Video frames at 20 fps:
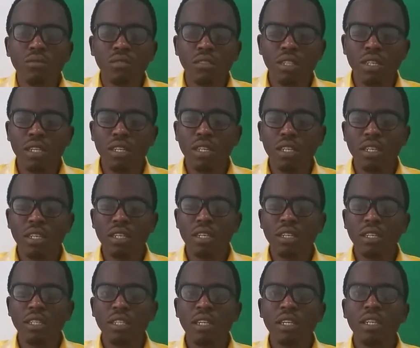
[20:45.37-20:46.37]

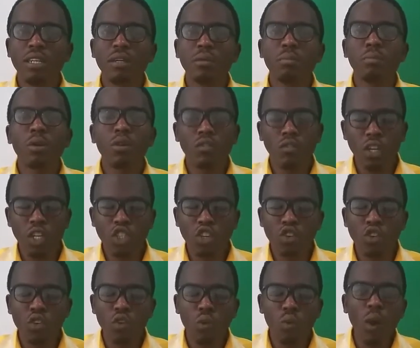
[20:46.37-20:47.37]
the
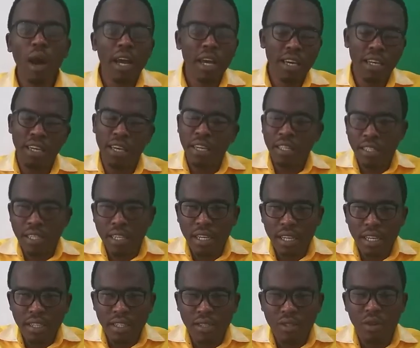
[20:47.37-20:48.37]
professional working
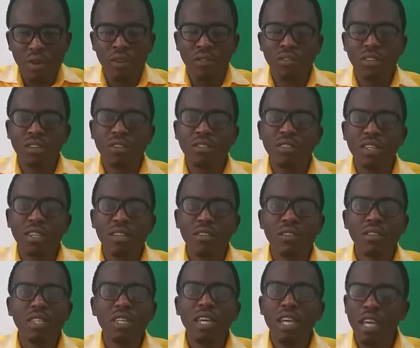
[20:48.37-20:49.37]
etiquettes of the
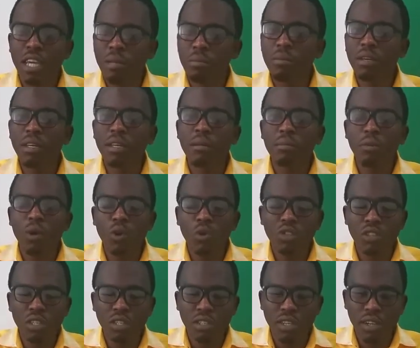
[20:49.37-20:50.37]
hotel in many more
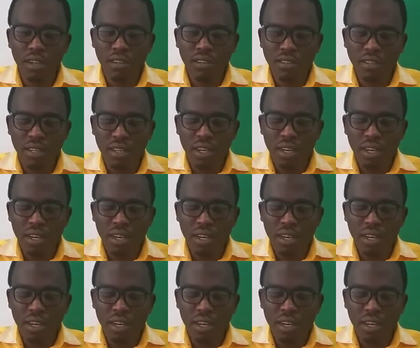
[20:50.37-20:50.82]
details.